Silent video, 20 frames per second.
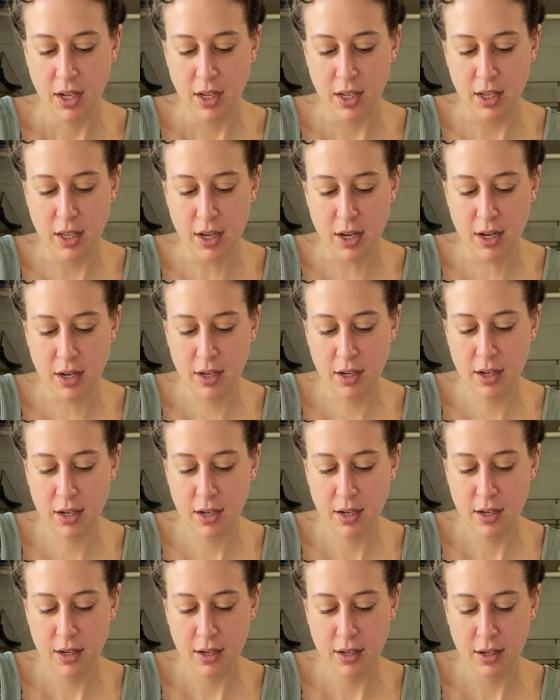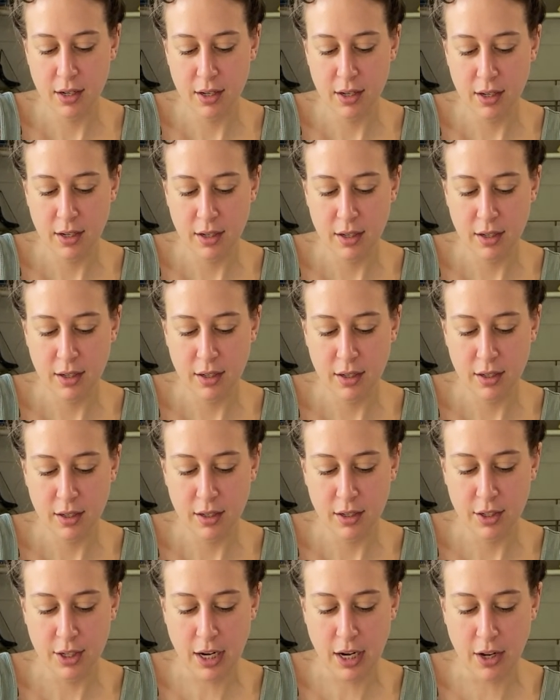Yug.
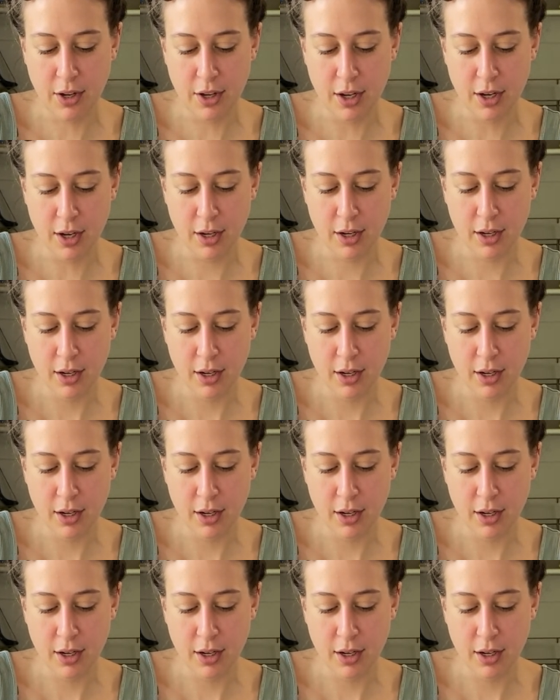Shout out Yug.